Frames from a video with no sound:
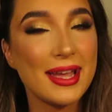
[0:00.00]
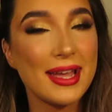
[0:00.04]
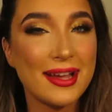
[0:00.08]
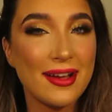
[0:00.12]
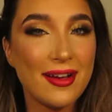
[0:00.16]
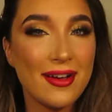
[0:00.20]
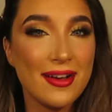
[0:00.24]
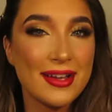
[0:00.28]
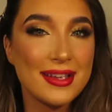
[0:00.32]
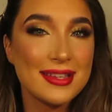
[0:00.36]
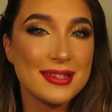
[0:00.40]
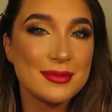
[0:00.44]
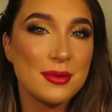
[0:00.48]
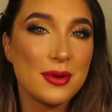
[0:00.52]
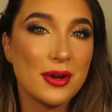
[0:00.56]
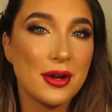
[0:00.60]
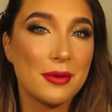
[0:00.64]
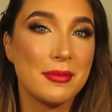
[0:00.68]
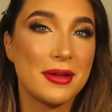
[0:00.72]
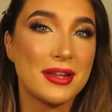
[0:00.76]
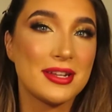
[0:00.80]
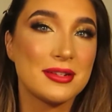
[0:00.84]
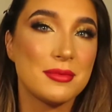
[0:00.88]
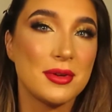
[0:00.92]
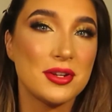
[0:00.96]
Hey guys,
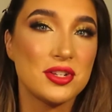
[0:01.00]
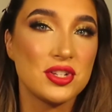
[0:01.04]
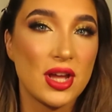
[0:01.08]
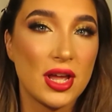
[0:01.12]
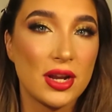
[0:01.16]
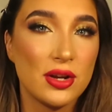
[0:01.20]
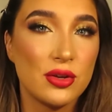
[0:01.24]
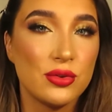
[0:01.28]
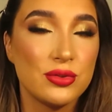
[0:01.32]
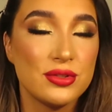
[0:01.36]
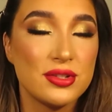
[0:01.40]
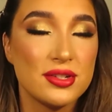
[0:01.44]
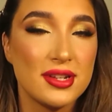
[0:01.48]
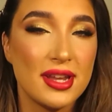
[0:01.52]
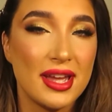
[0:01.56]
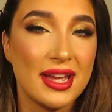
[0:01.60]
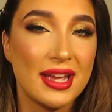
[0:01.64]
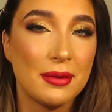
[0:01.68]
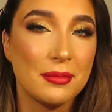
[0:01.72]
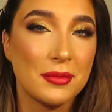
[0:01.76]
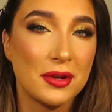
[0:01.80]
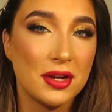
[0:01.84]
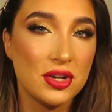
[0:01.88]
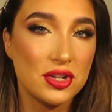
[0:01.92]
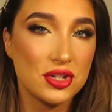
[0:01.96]
welcome back to my channel. Today
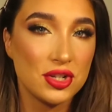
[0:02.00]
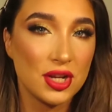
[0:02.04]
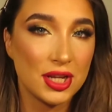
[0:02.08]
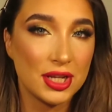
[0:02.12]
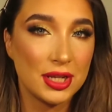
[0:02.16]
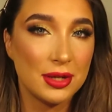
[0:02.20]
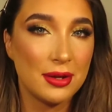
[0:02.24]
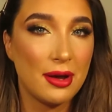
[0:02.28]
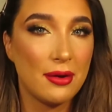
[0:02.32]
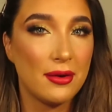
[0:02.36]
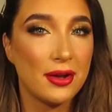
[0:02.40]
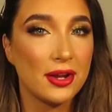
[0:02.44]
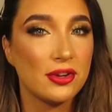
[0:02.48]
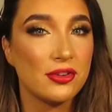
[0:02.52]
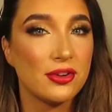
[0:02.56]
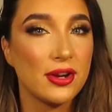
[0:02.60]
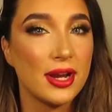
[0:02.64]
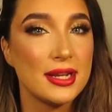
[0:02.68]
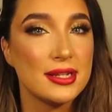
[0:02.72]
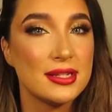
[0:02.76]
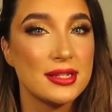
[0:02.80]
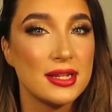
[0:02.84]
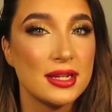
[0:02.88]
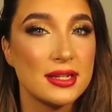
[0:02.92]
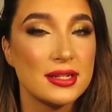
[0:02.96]
I'm going to show you how I
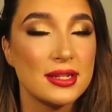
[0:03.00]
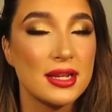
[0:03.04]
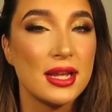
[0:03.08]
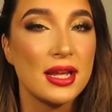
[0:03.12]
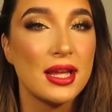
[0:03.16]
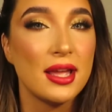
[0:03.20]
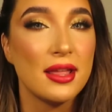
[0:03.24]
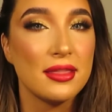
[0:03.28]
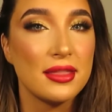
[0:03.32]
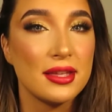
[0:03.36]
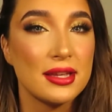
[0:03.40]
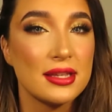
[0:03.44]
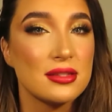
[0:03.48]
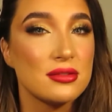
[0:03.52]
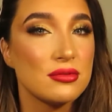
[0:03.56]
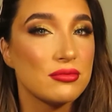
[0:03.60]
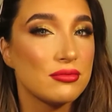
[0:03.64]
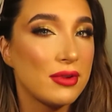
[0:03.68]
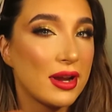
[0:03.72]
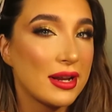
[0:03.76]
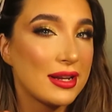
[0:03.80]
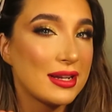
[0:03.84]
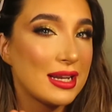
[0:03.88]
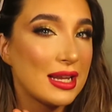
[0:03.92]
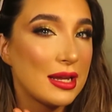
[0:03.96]
created this
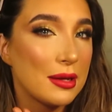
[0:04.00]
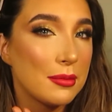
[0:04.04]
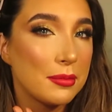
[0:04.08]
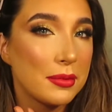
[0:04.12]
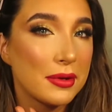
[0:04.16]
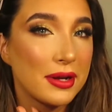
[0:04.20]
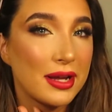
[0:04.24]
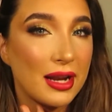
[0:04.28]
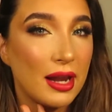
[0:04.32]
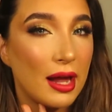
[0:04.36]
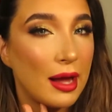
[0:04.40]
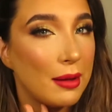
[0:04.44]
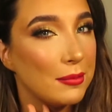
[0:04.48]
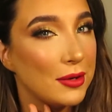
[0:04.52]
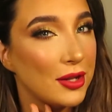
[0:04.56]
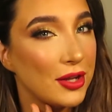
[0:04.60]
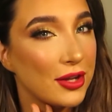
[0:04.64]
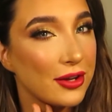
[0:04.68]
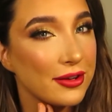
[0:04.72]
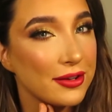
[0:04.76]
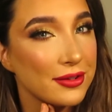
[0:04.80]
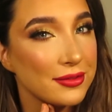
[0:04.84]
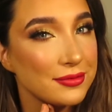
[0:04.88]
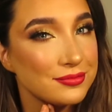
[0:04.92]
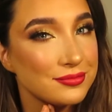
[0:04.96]
red lip glam
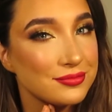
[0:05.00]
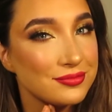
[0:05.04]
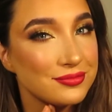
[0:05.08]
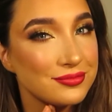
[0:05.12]
look.